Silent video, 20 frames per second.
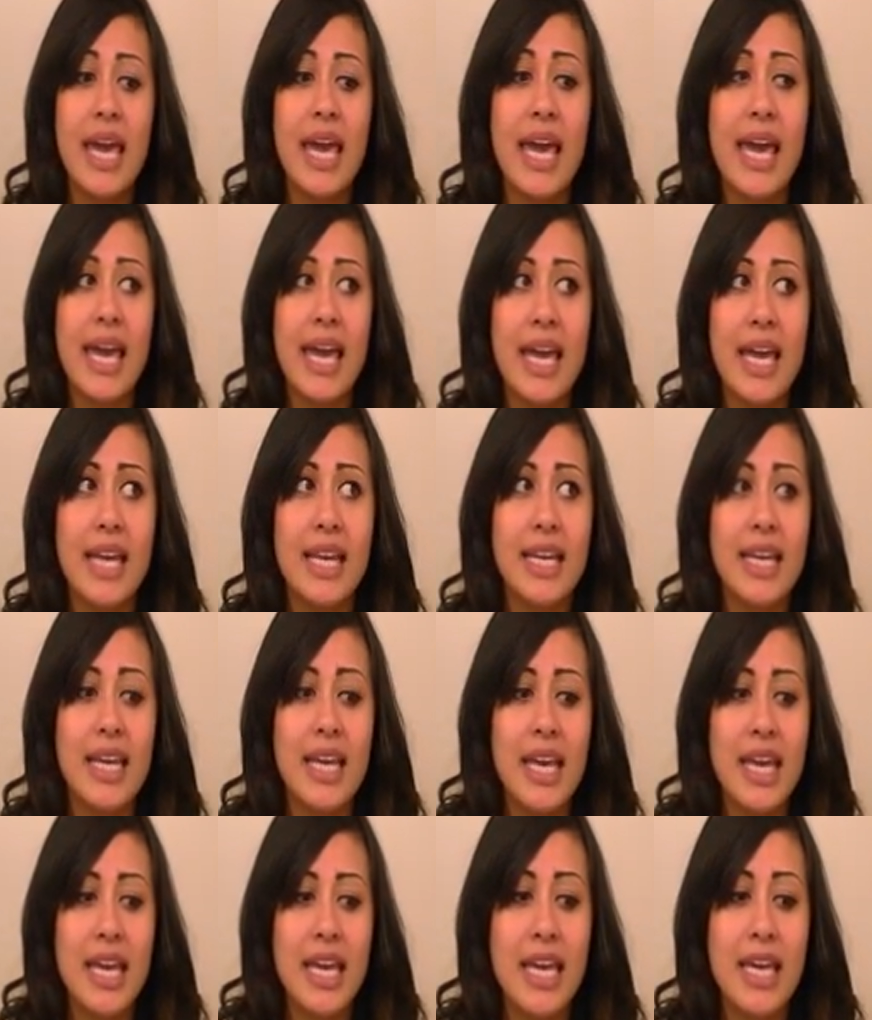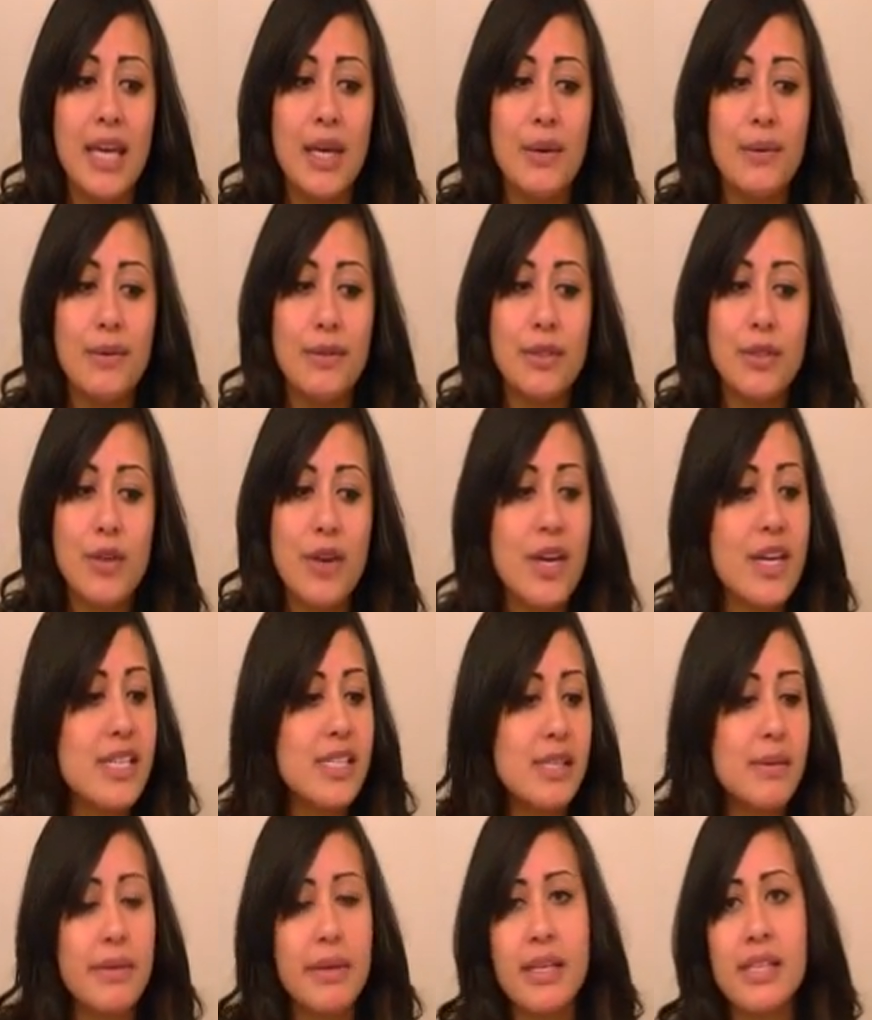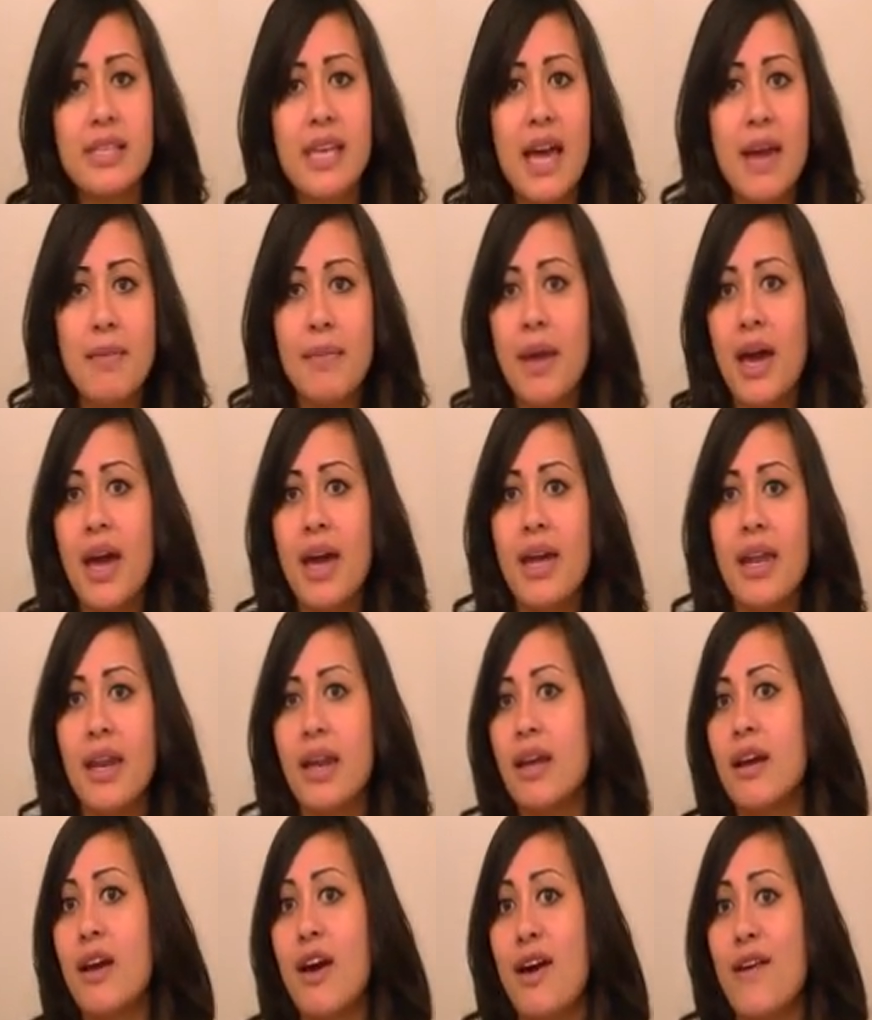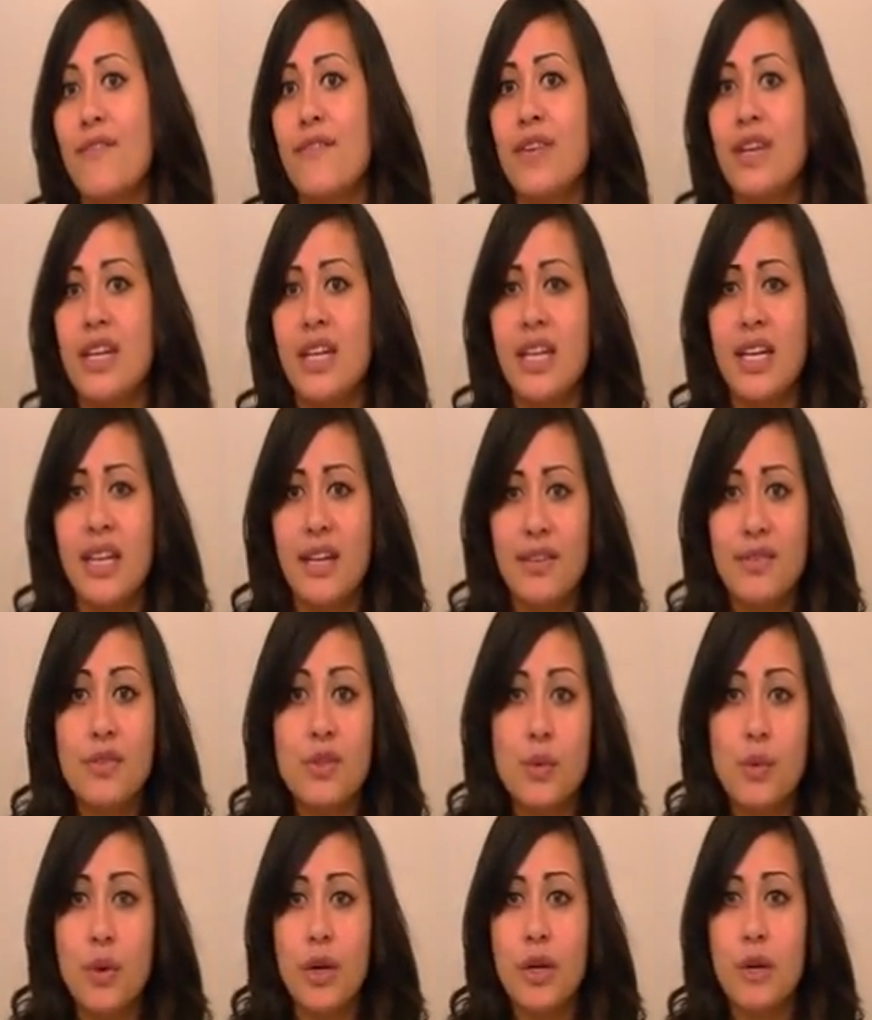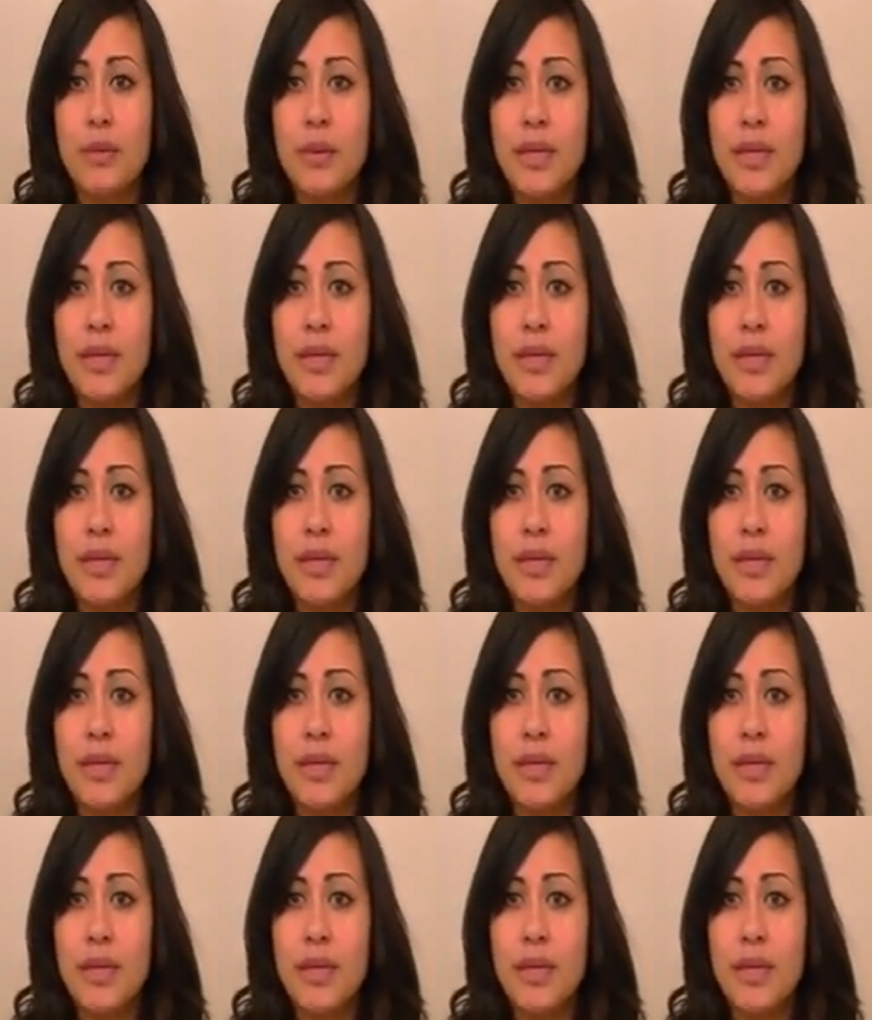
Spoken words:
And it was crazy because I'm not confident enough to wear a